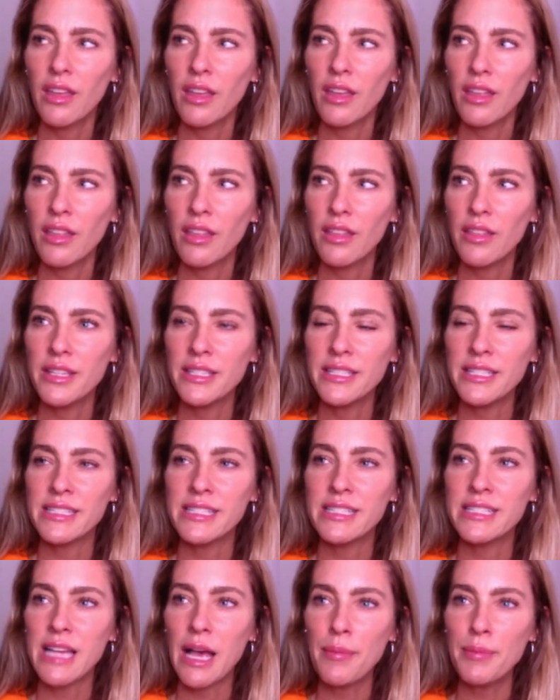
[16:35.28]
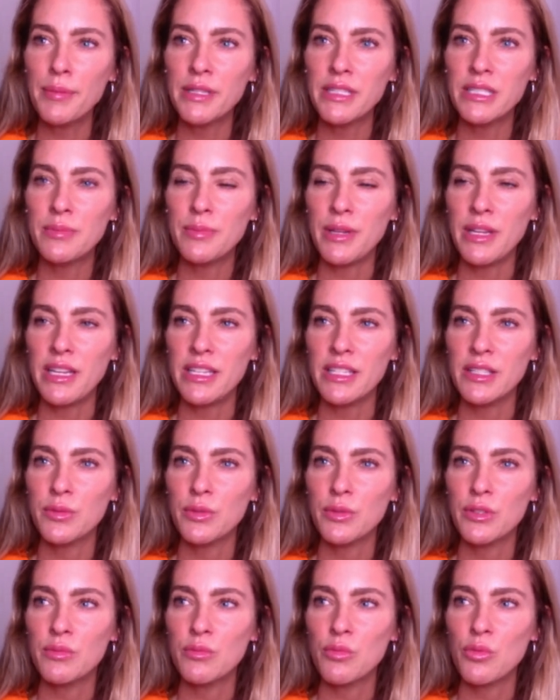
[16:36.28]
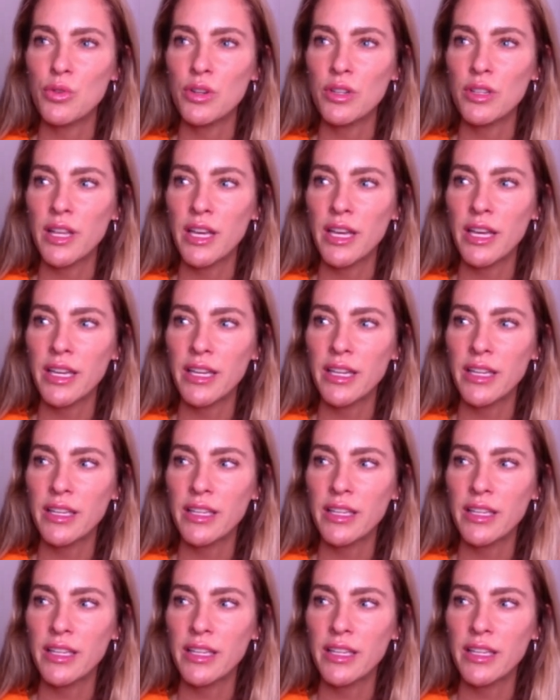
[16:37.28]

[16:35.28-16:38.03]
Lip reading: this acceptance piece was more like,